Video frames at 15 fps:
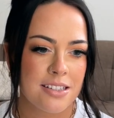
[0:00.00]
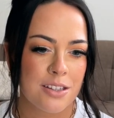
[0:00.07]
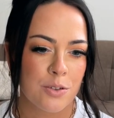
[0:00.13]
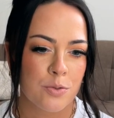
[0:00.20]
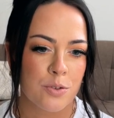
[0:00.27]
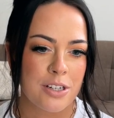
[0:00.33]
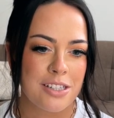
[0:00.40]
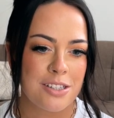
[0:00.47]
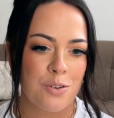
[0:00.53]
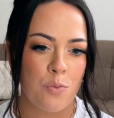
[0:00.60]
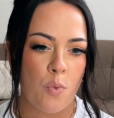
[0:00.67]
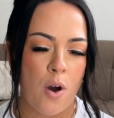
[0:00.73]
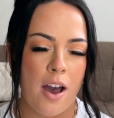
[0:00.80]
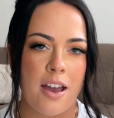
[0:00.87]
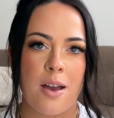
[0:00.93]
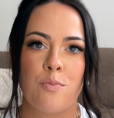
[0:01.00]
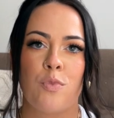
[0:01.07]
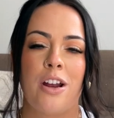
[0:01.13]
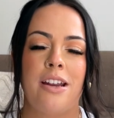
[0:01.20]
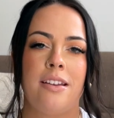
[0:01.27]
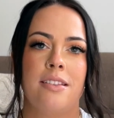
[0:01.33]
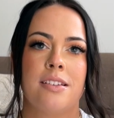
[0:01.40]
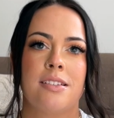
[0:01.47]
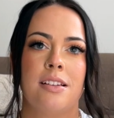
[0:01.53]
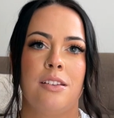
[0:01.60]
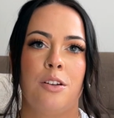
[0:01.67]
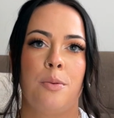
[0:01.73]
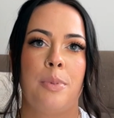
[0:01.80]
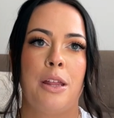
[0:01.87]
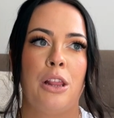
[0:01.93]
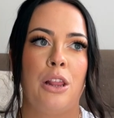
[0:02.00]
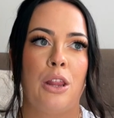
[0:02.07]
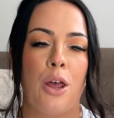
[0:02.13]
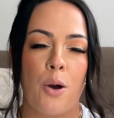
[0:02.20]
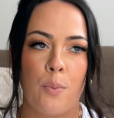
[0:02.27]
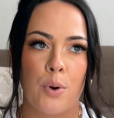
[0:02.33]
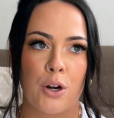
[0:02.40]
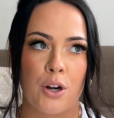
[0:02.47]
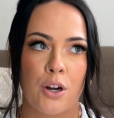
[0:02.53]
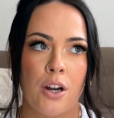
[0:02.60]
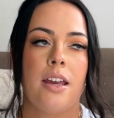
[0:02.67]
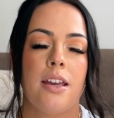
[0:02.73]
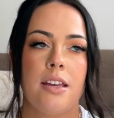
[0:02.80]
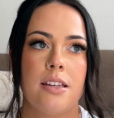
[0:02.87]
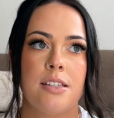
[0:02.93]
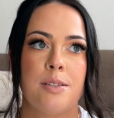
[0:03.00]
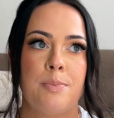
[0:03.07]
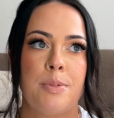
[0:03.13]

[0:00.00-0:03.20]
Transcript: the reason why I'm rating this a little bit lower is